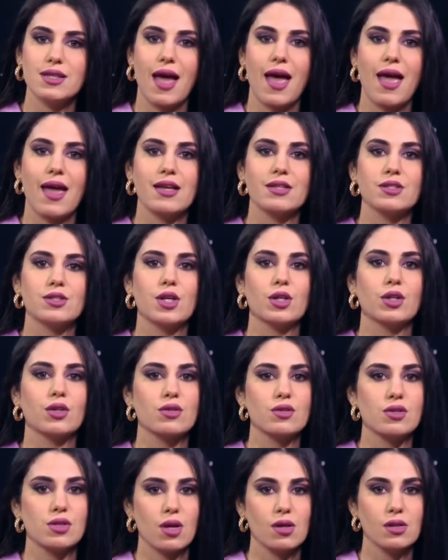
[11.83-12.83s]
and
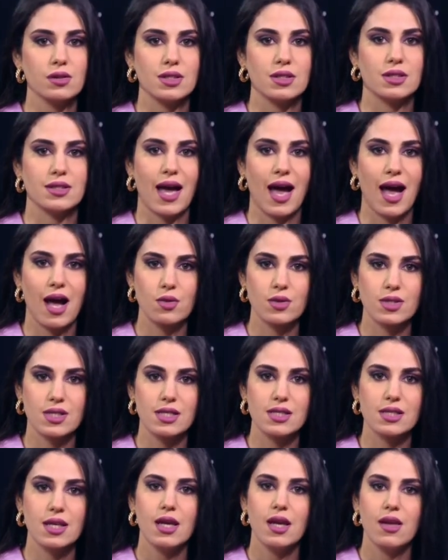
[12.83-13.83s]
Consultant Houses,